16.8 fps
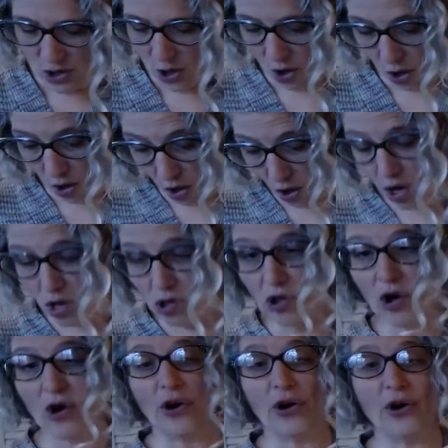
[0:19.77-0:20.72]
All
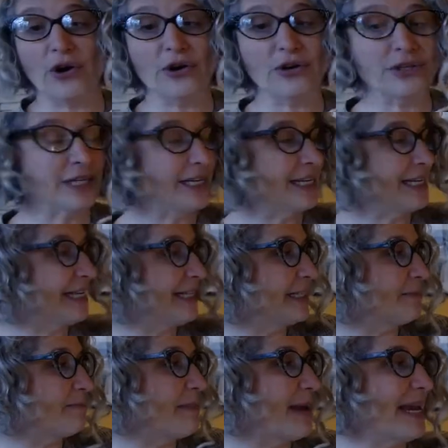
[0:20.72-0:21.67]
art is
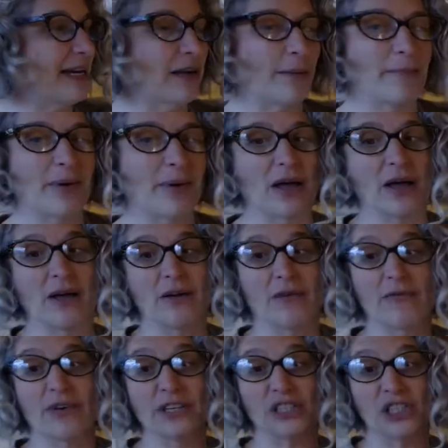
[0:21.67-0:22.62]
made up
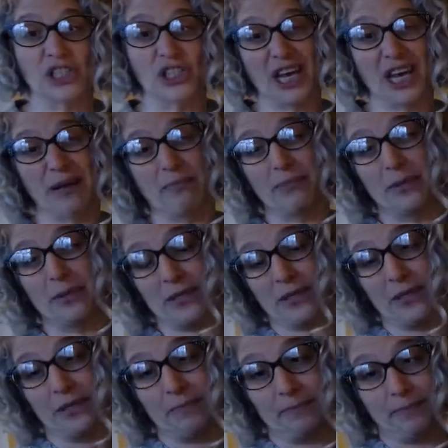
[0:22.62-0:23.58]
of
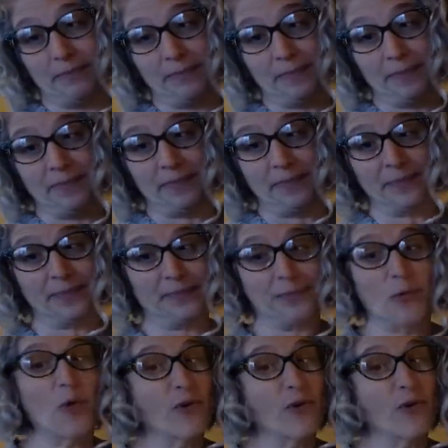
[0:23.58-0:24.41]
shapes or